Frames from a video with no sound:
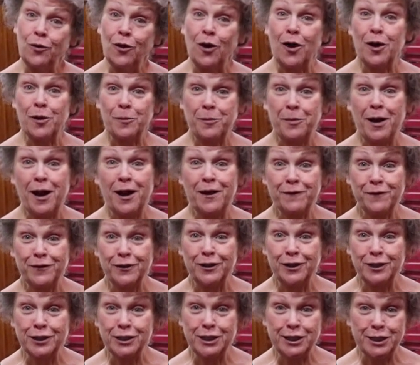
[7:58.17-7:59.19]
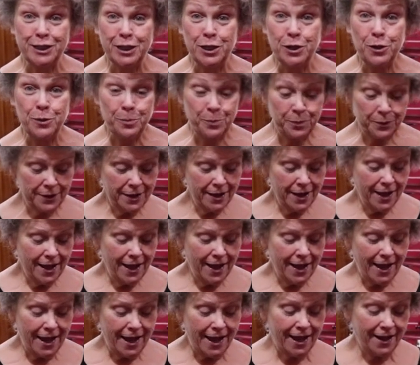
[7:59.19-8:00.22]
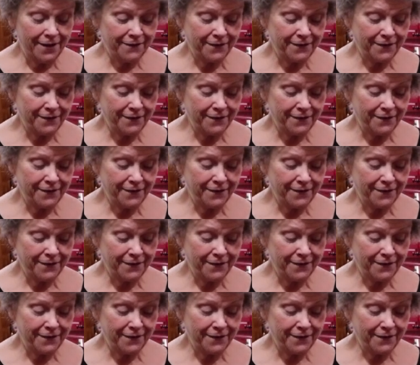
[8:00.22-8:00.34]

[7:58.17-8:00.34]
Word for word: crock pot full of soup and